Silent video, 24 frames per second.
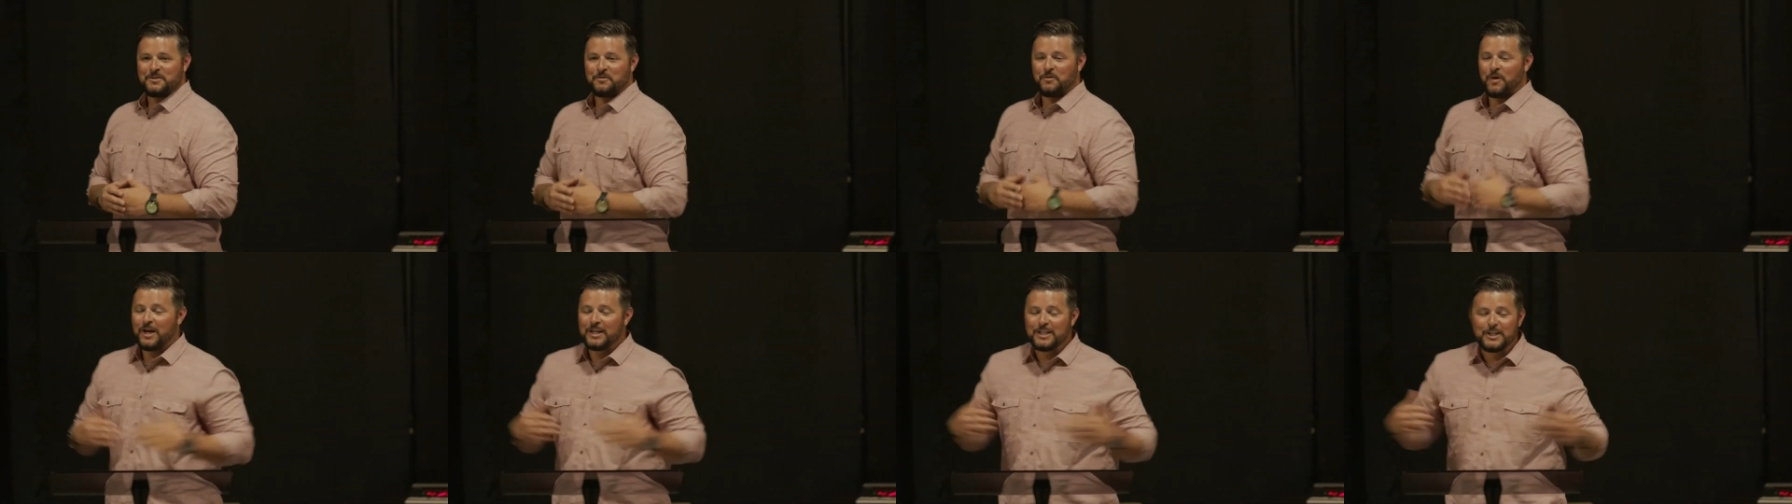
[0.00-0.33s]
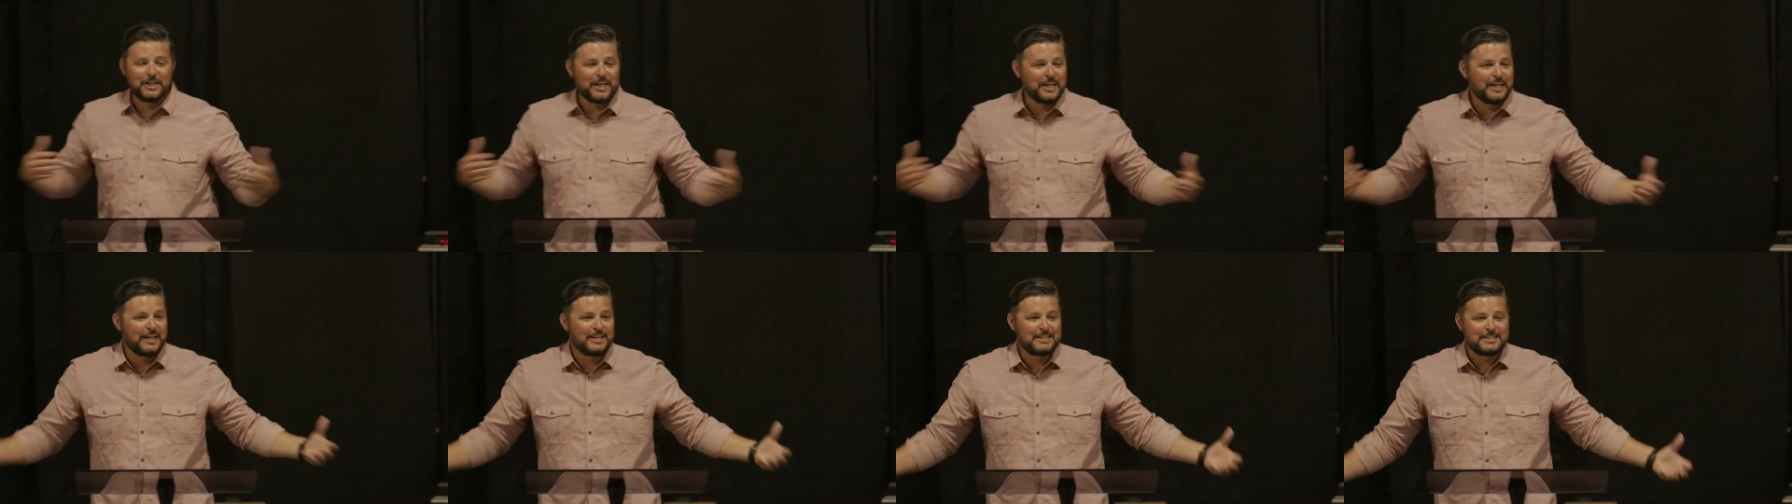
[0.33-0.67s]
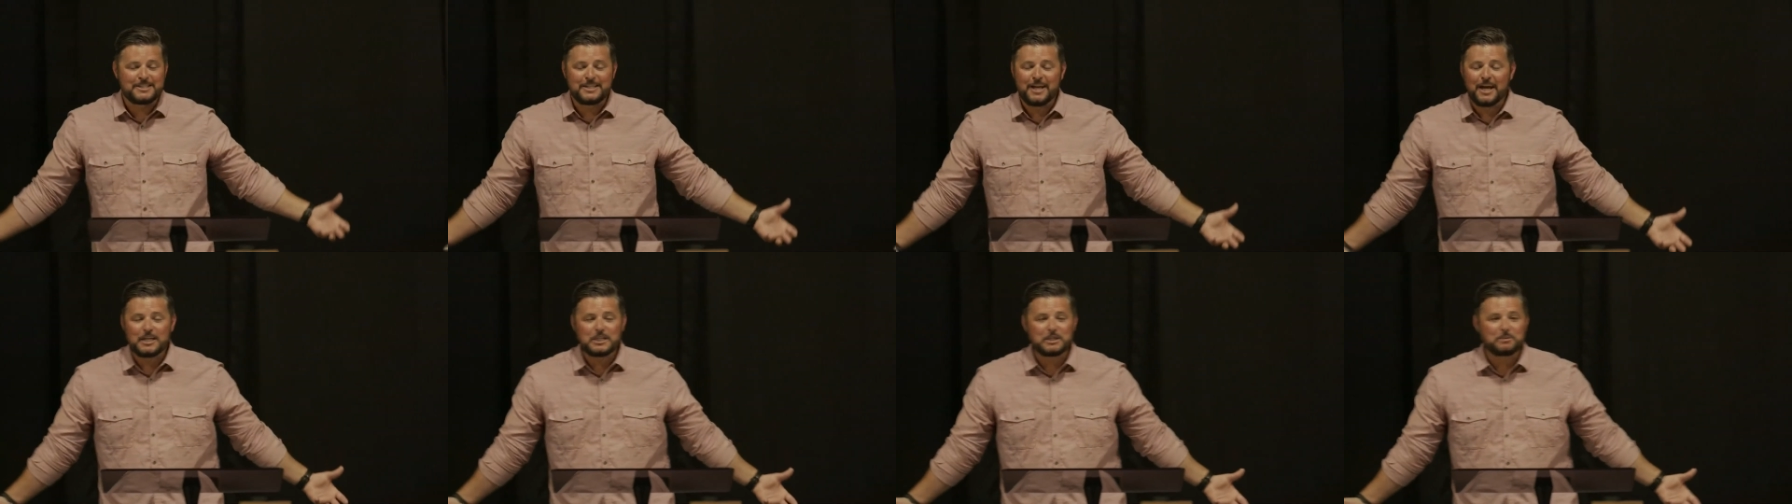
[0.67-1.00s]
The one looking
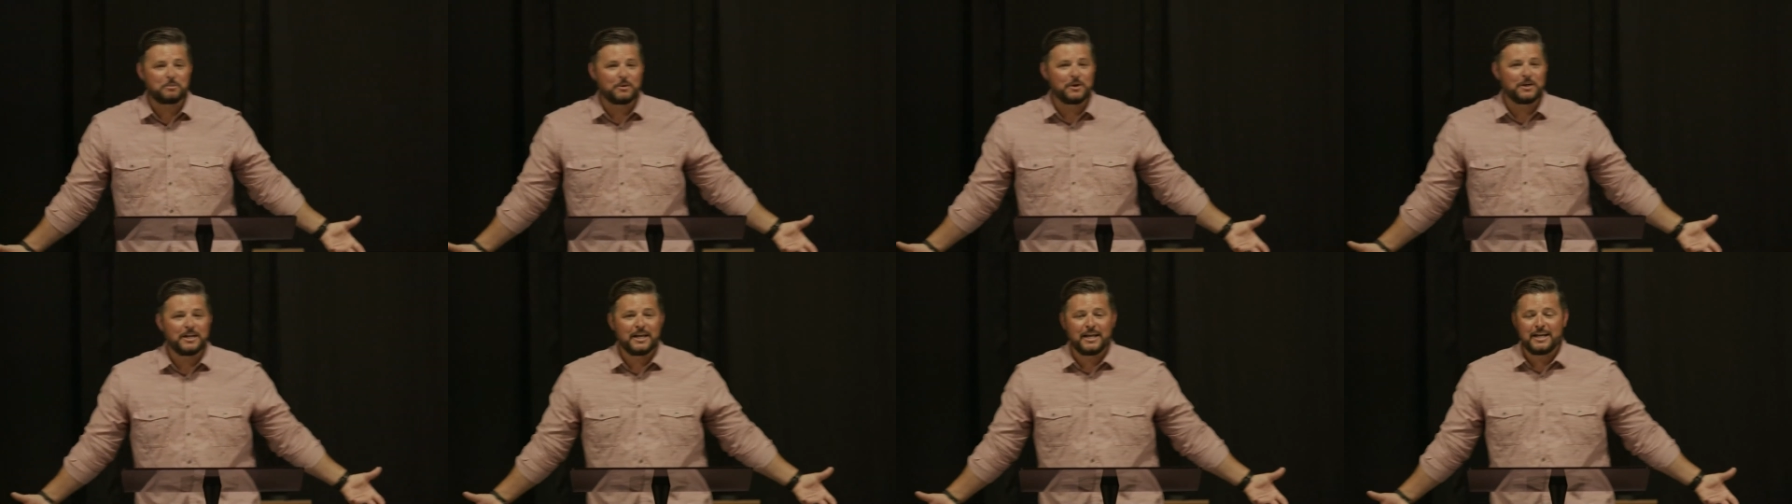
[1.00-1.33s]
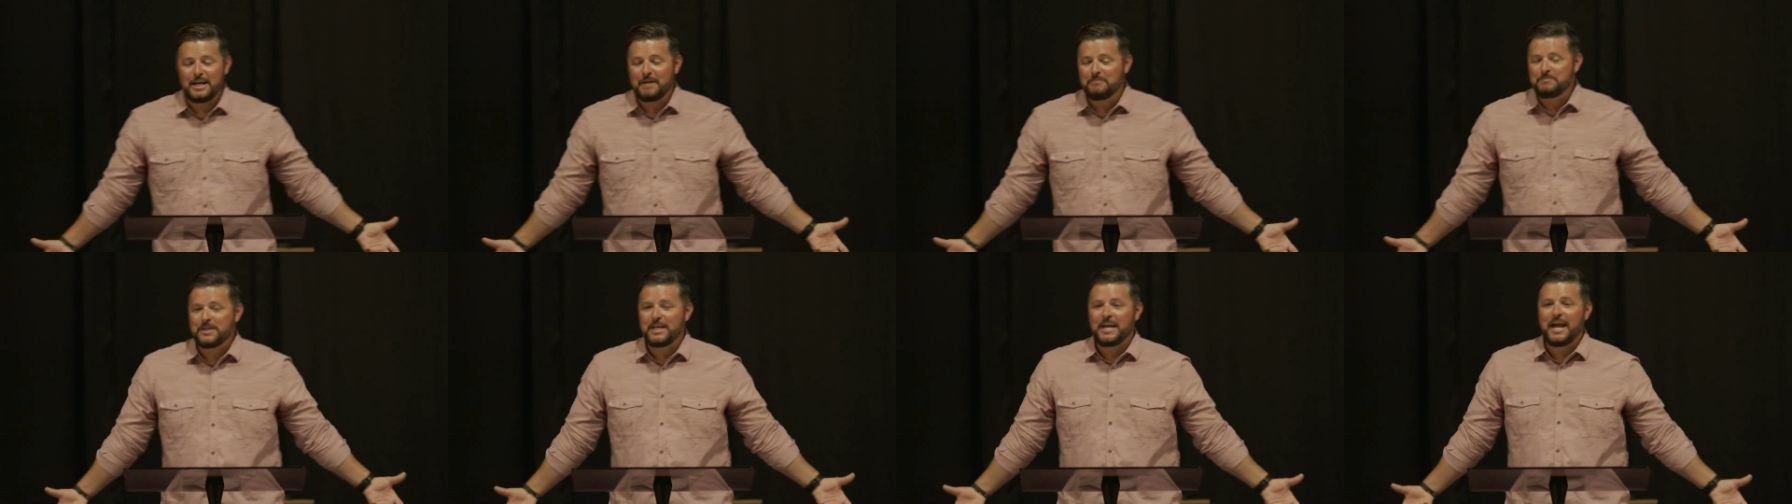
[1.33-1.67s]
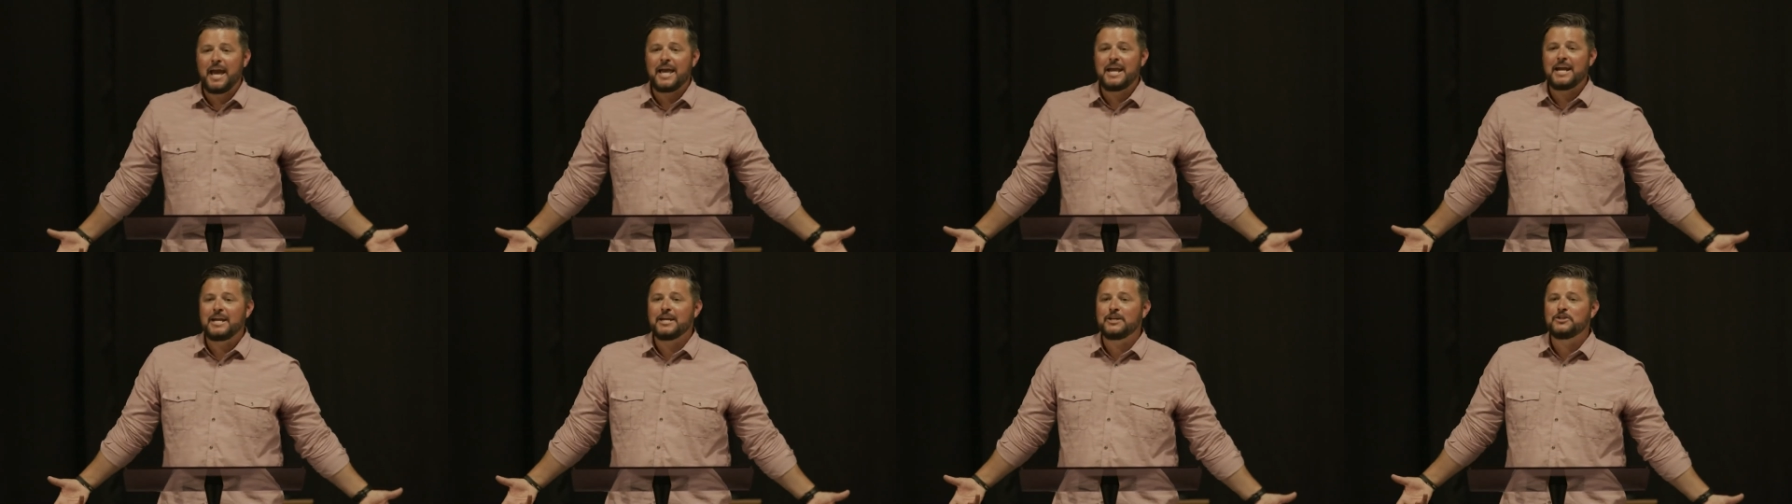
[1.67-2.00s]
as desperate and empty
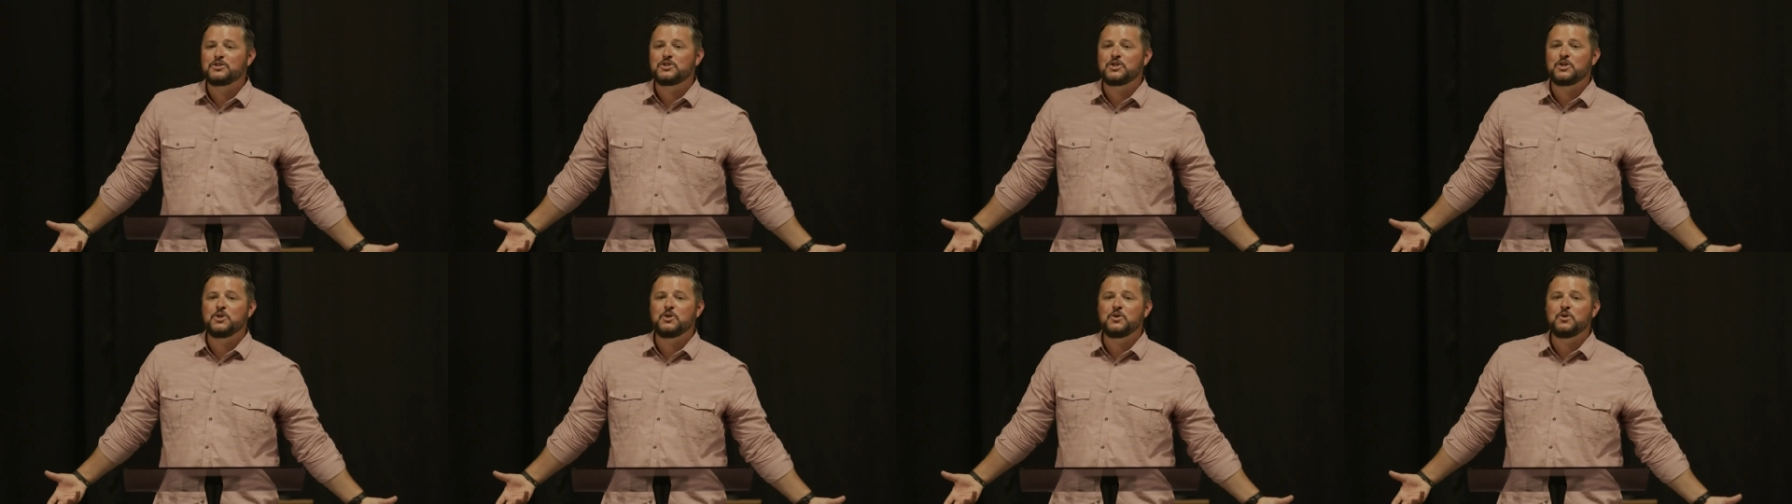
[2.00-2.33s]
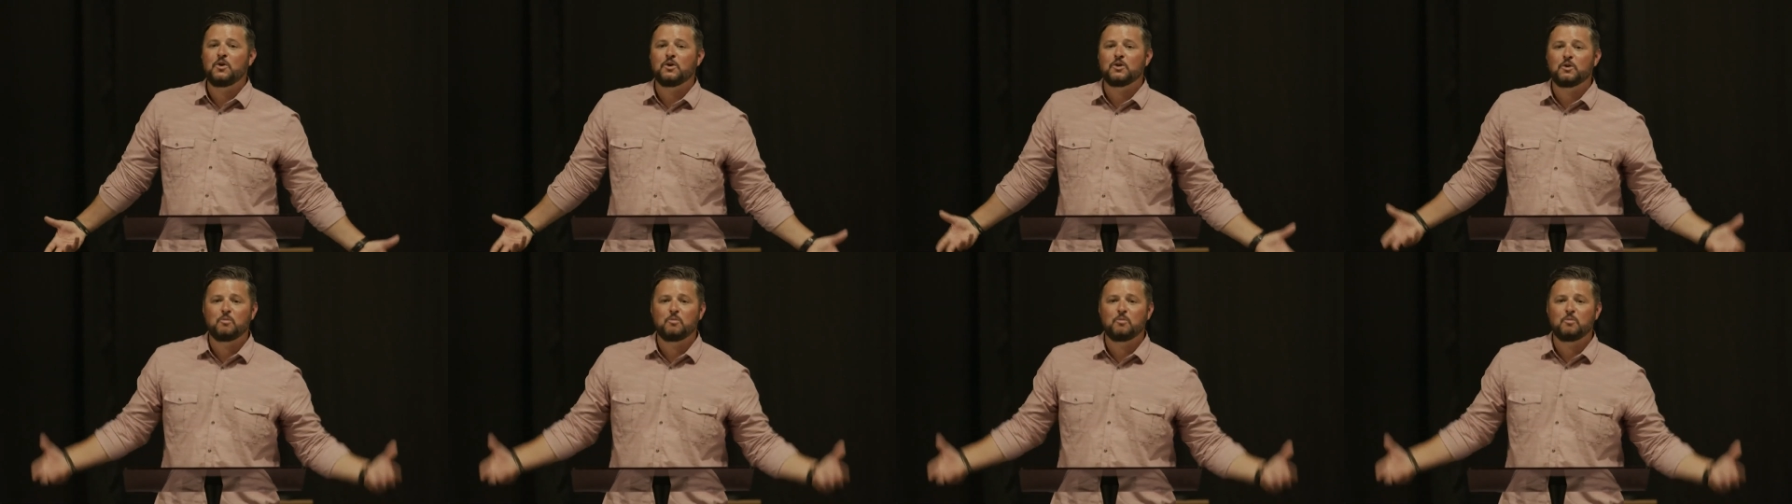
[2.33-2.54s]
handed as you,